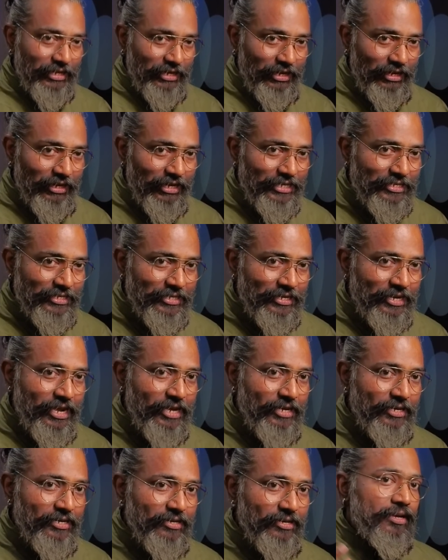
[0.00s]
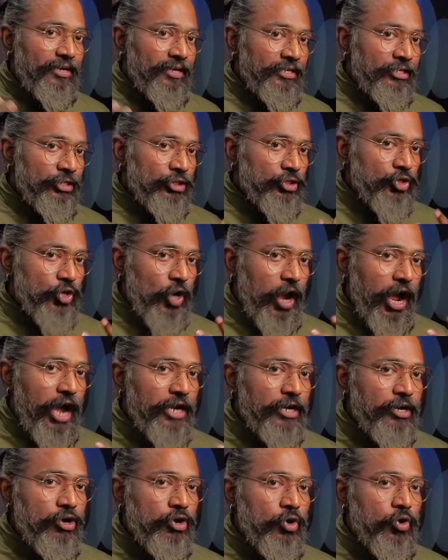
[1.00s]
listen it, and try
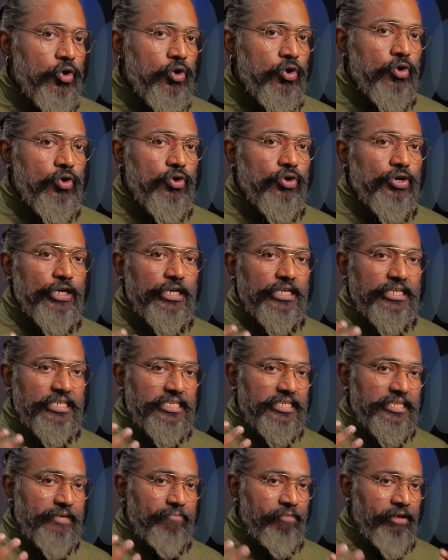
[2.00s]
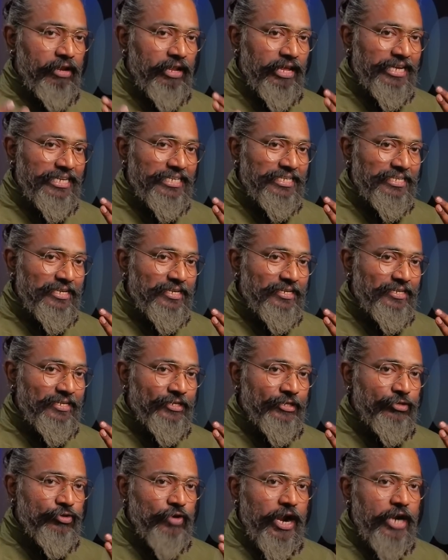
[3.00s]
to assimilate it
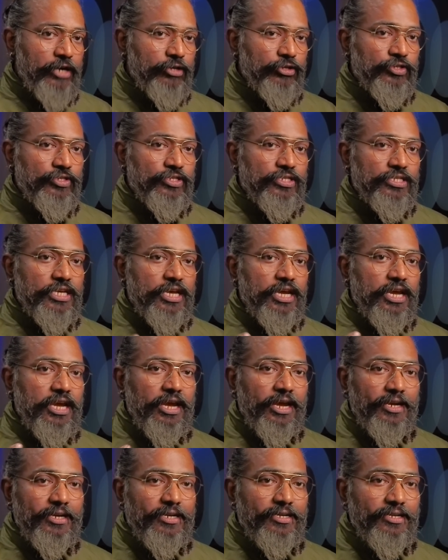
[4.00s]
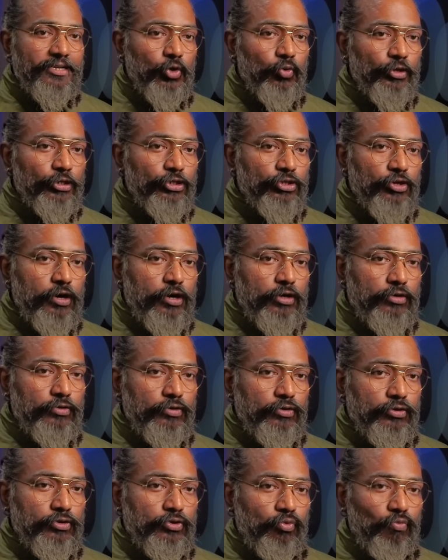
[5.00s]
and try to see it, which are
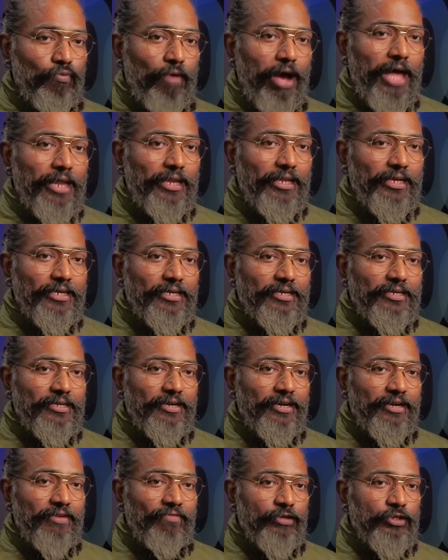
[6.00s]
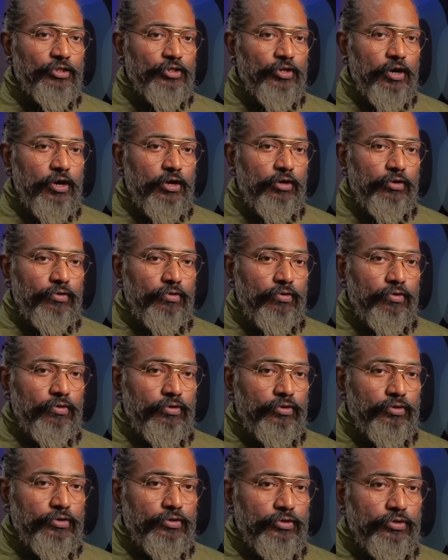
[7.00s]
those valid and which are
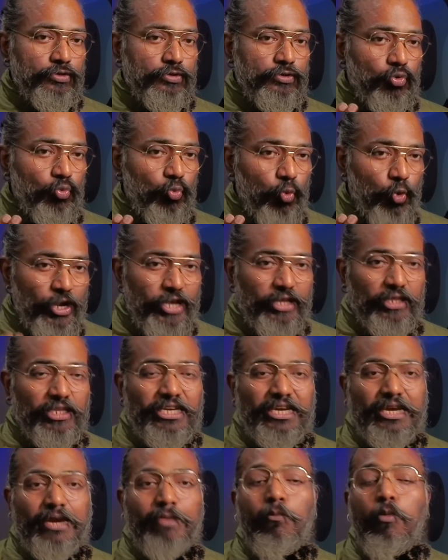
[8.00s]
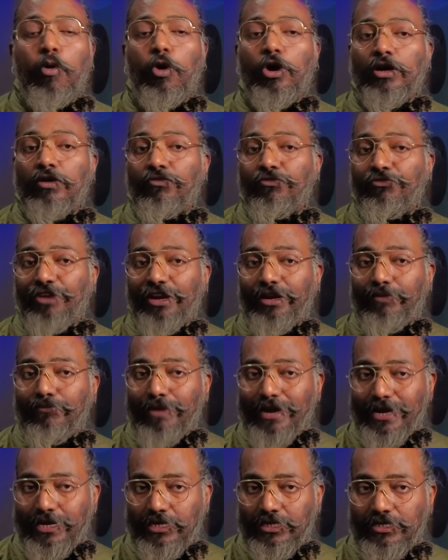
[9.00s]
those really important
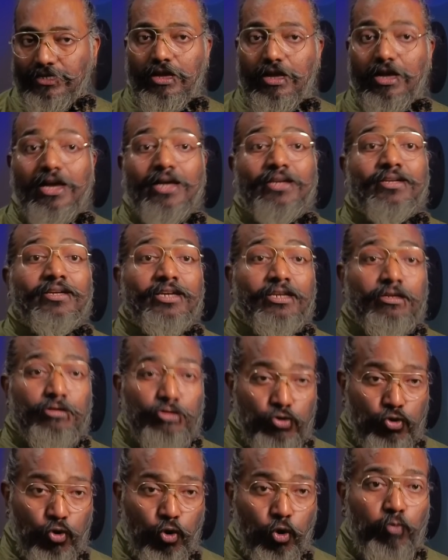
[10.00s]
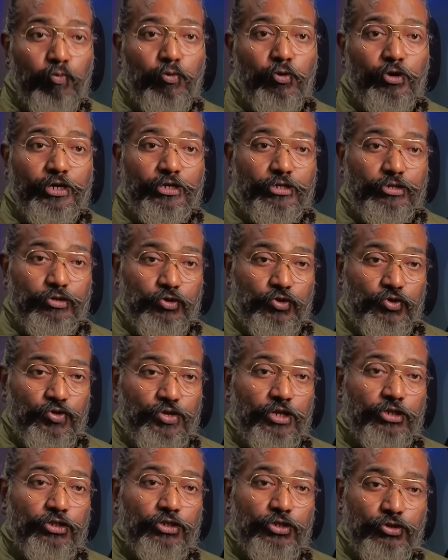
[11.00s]
feedbacks, and incorporate those
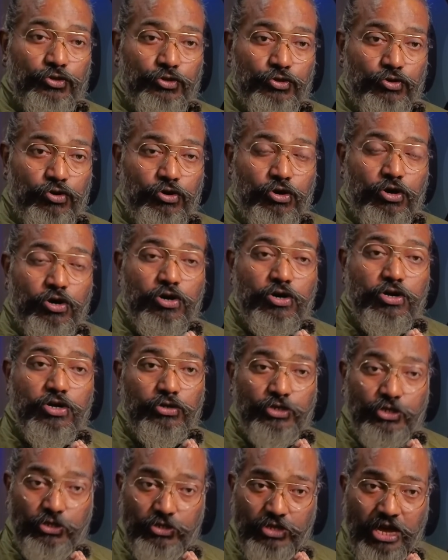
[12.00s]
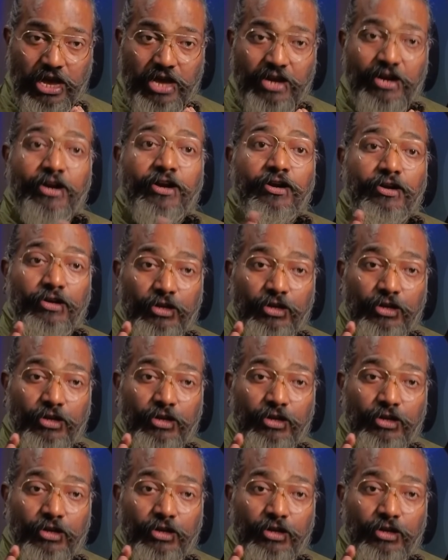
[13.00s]
things into your design and